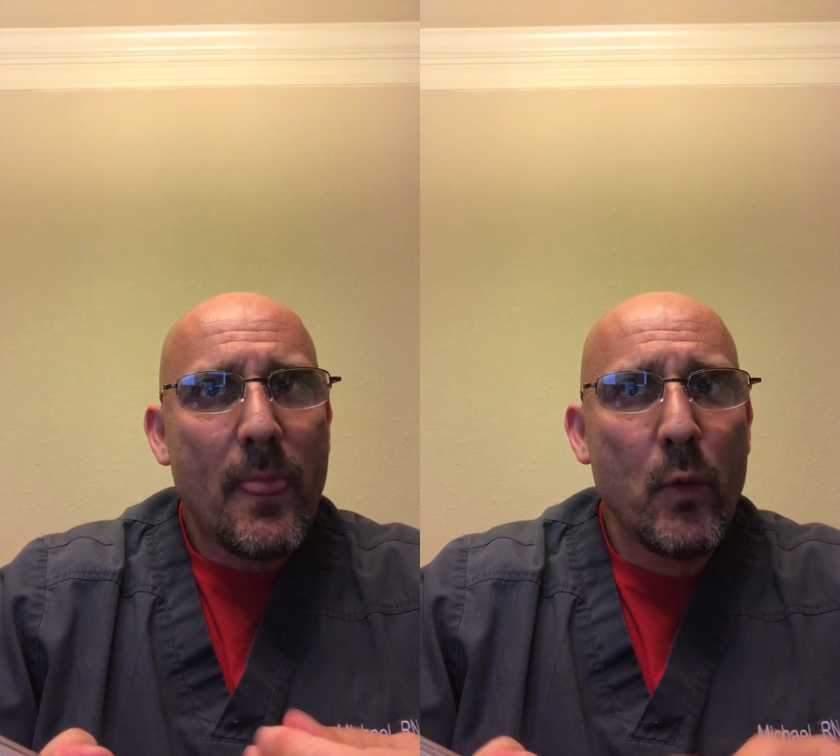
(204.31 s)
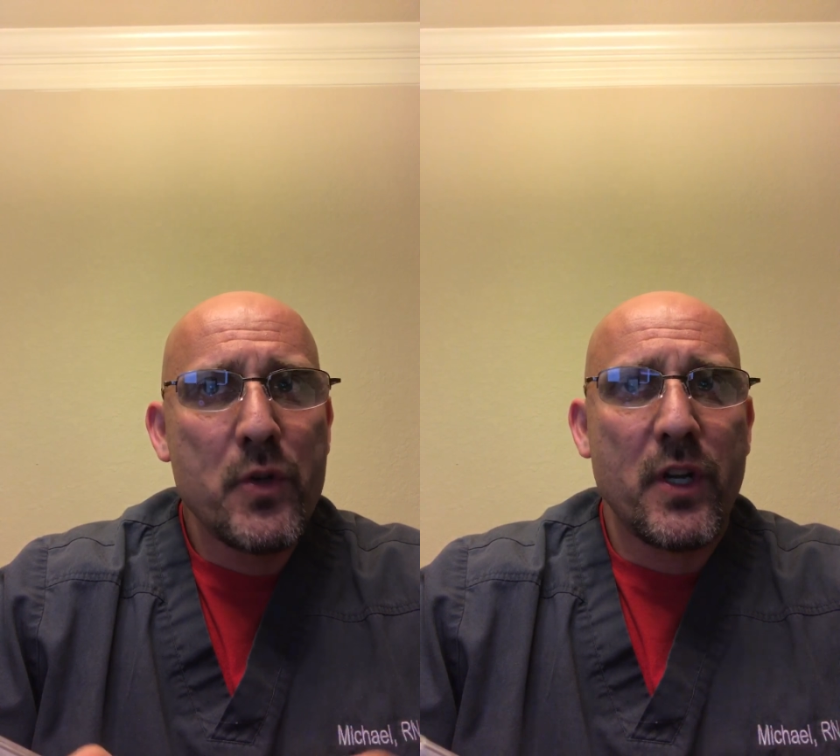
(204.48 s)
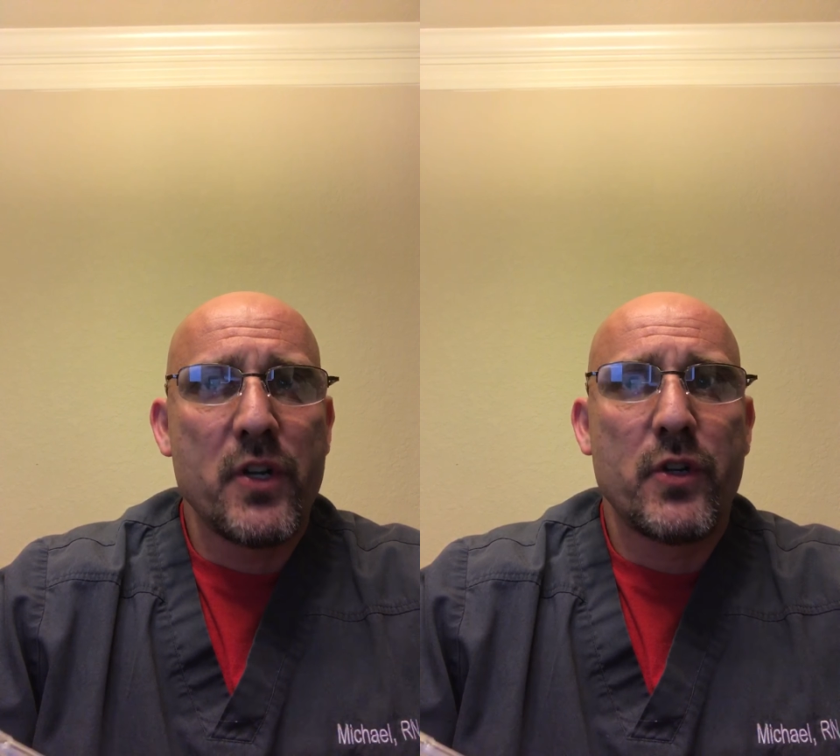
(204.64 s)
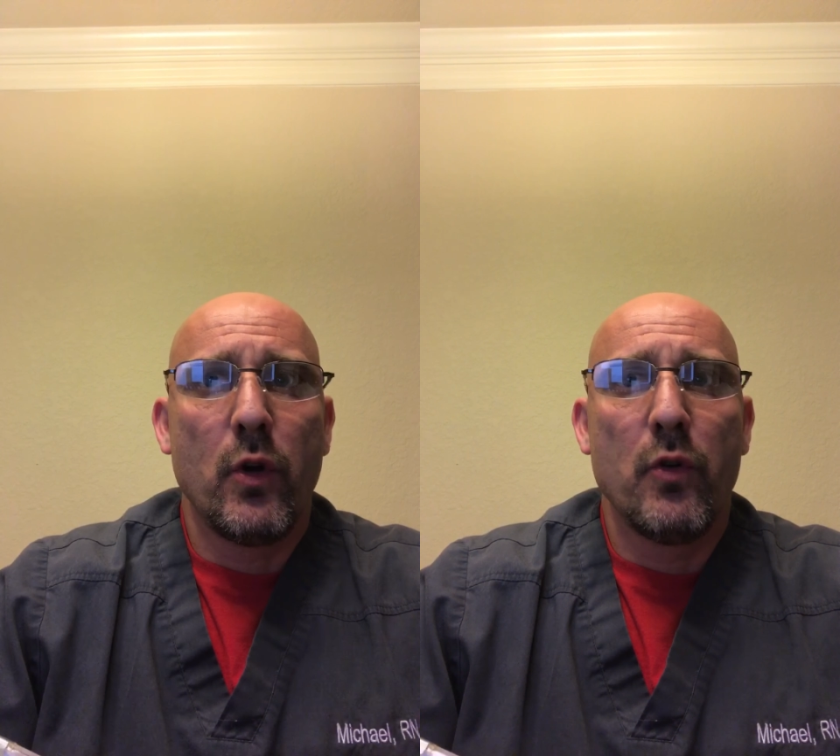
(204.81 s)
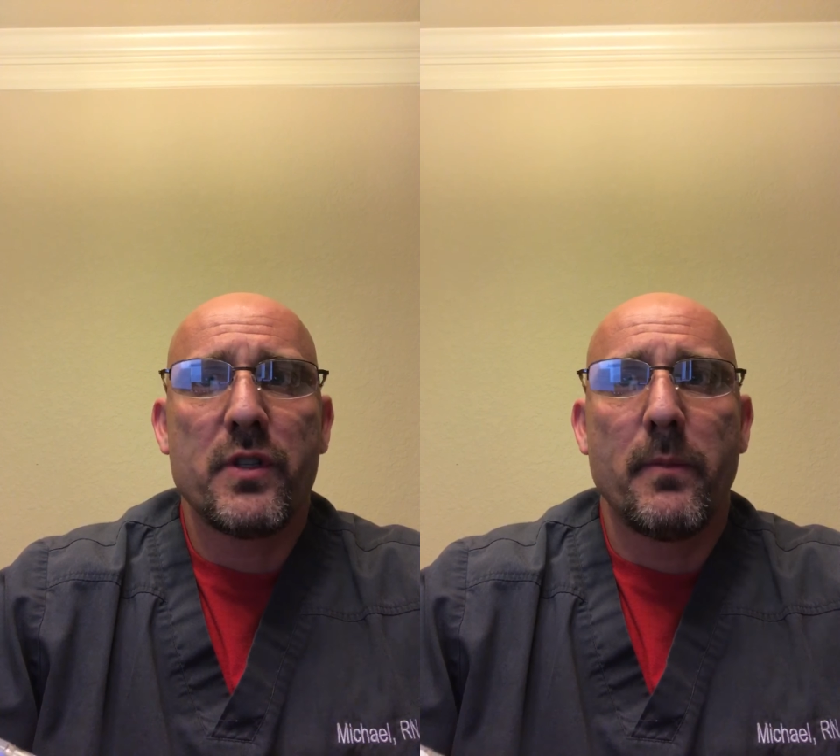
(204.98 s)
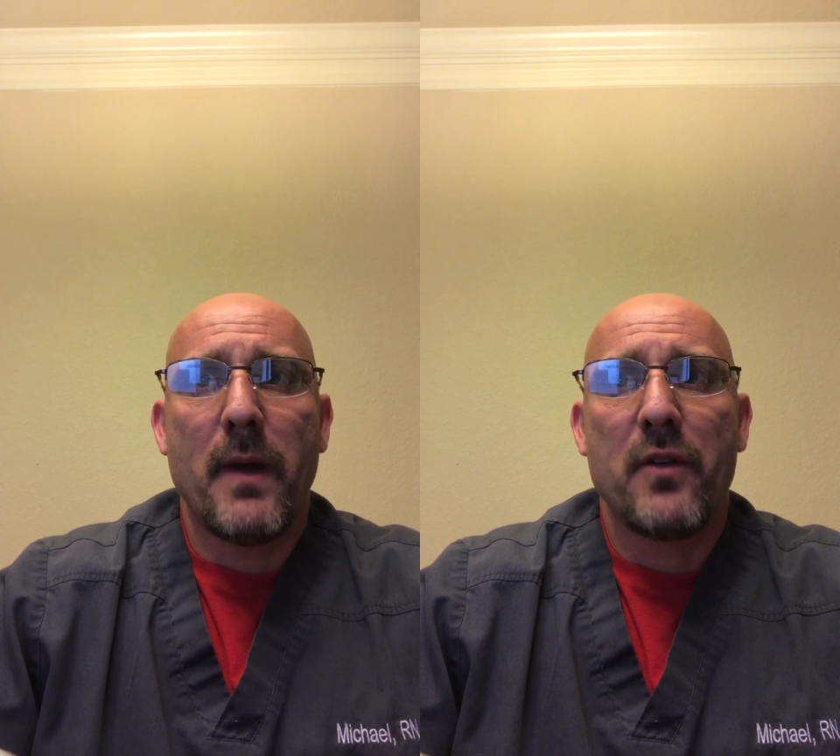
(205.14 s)
which
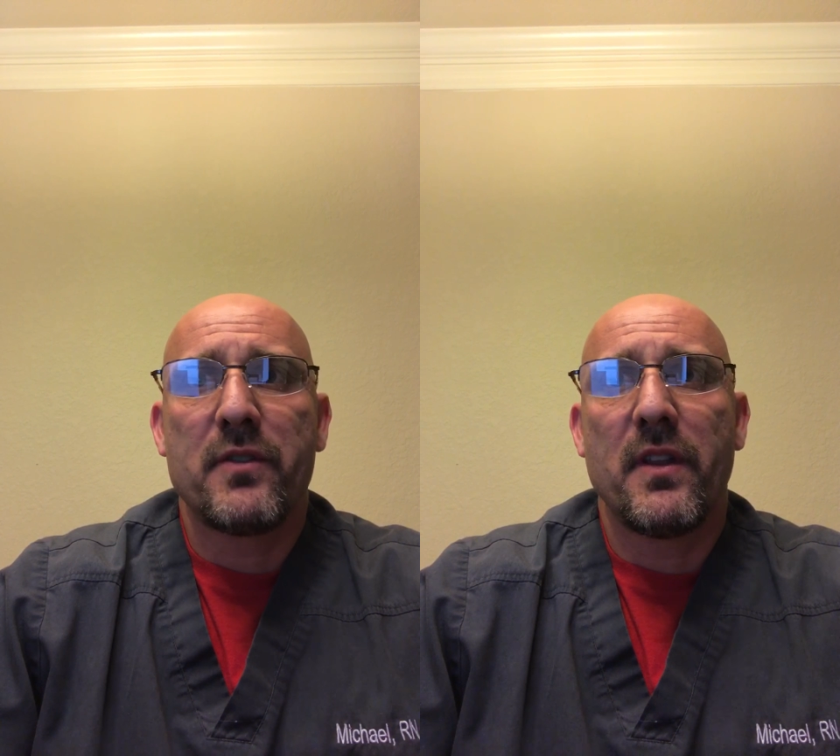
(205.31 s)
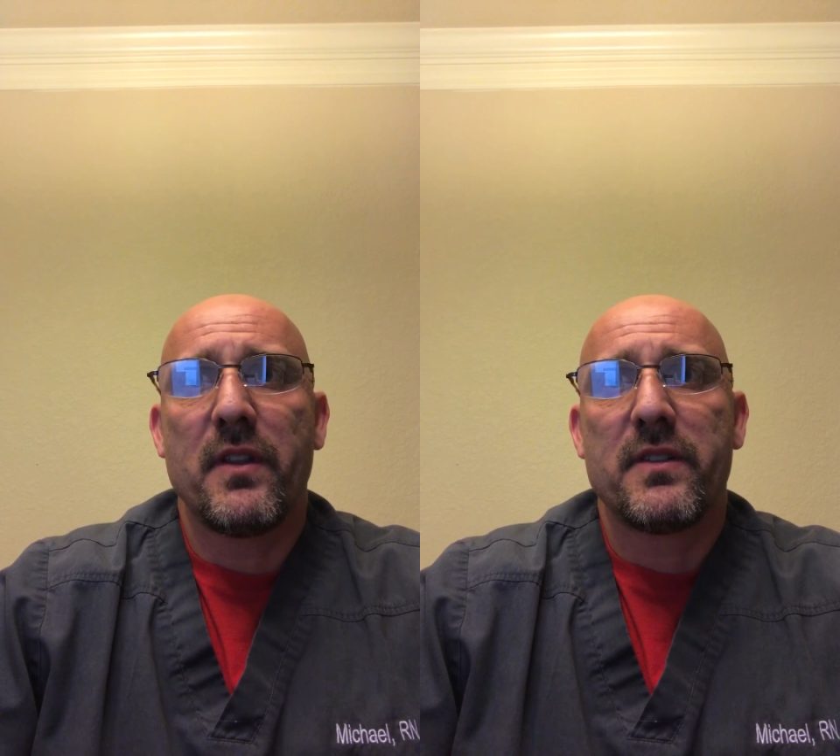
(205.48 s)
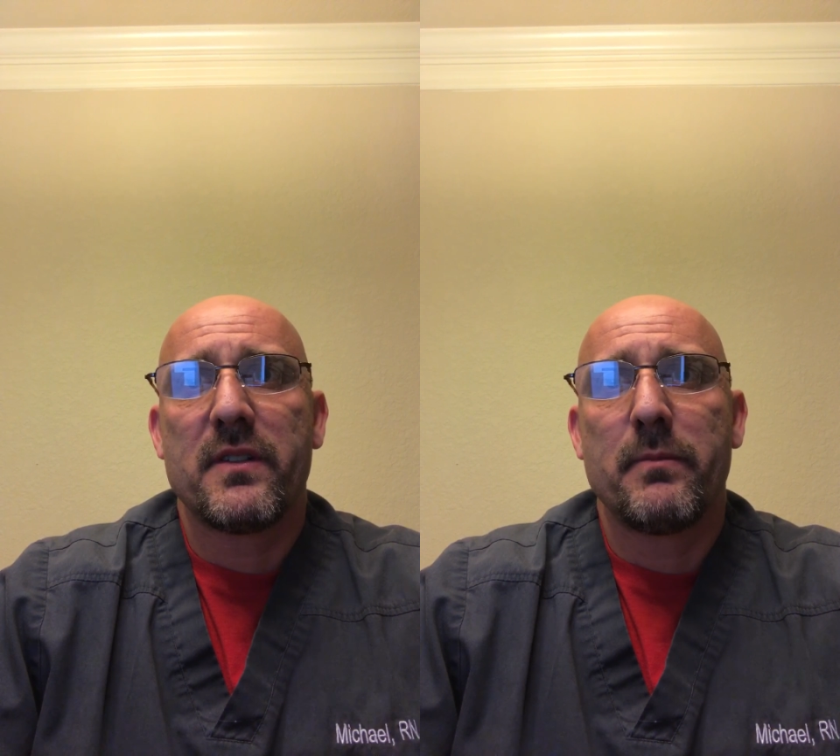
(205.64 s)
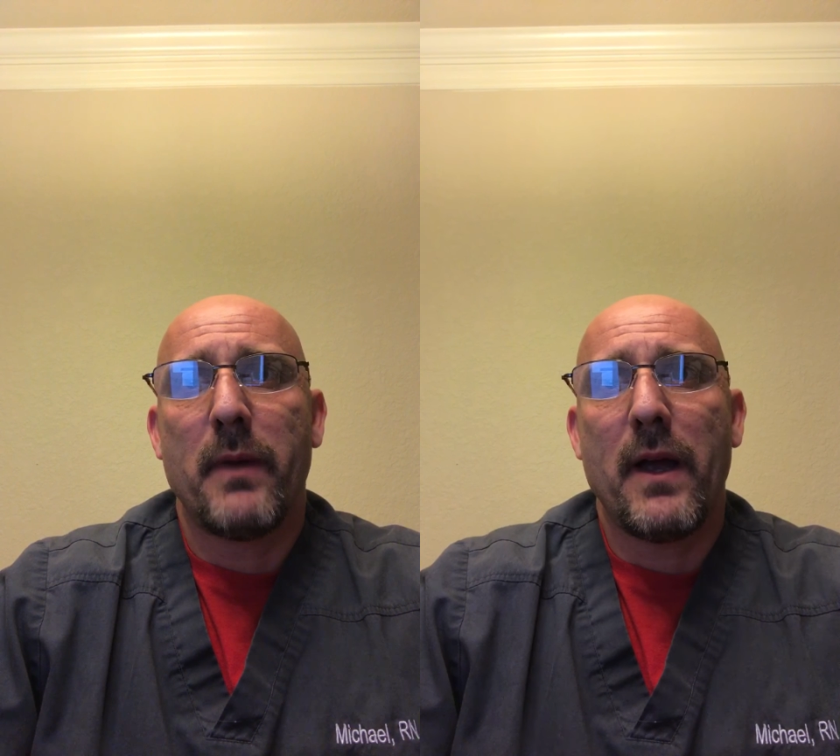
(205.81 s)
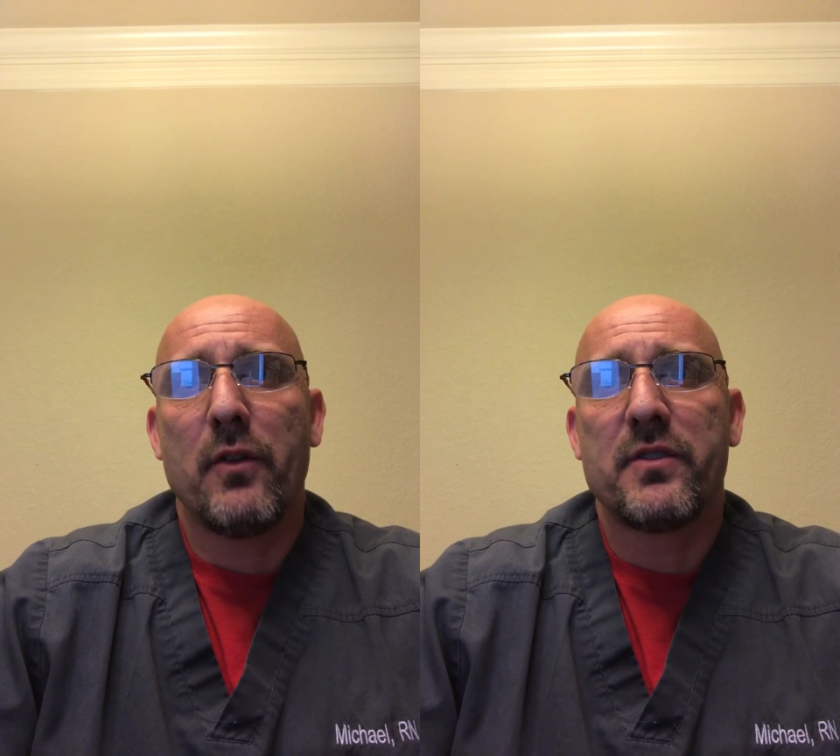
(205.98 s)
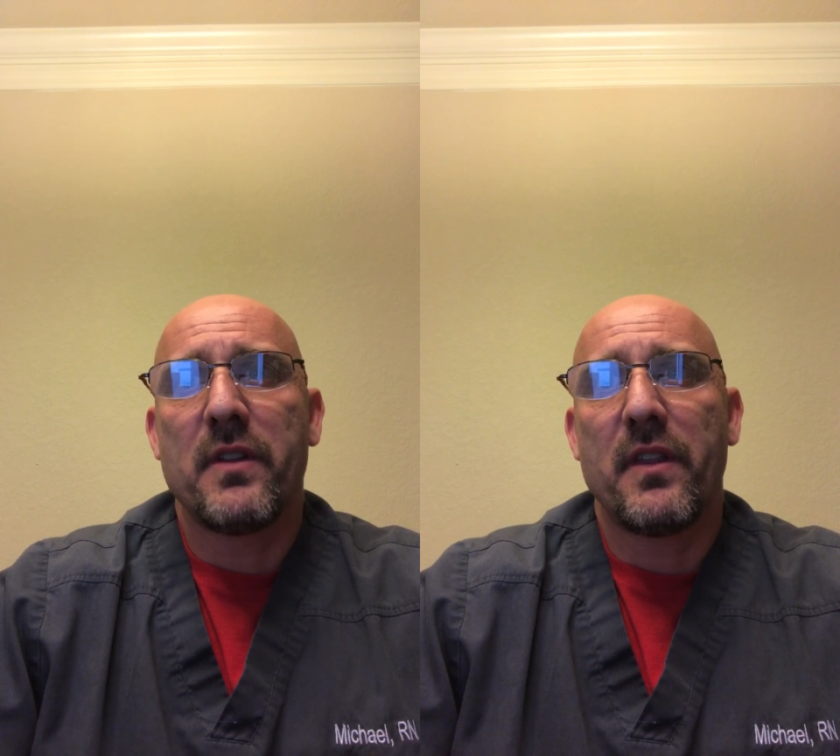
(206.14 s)
controls the
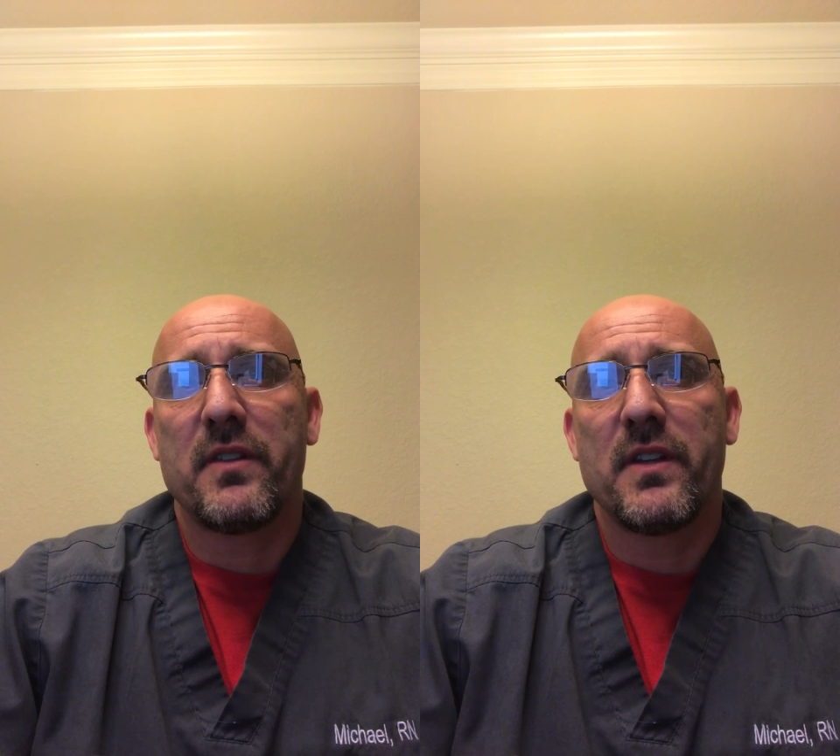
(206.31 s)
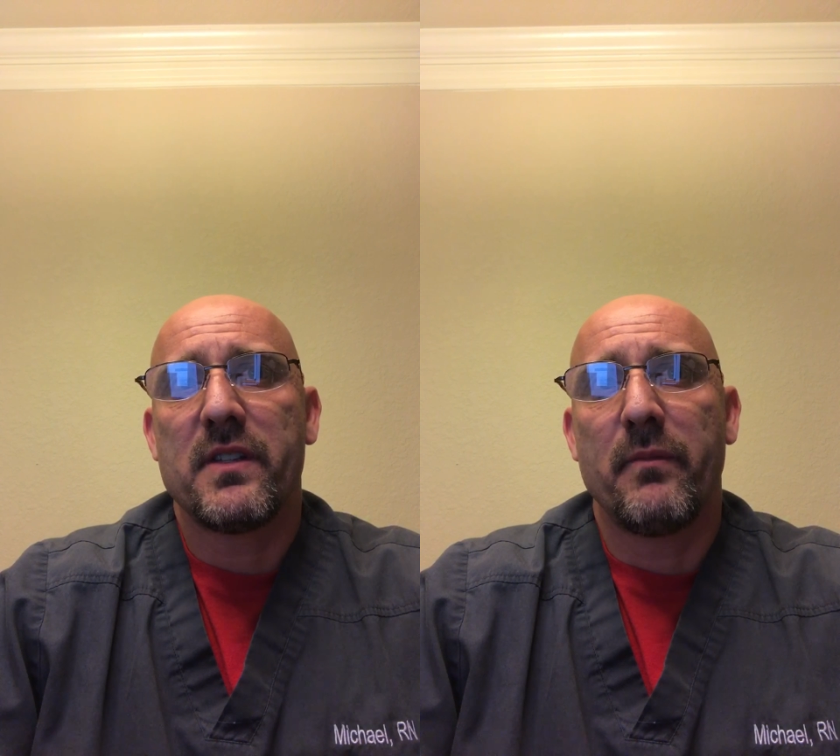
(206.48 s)
biosynthesis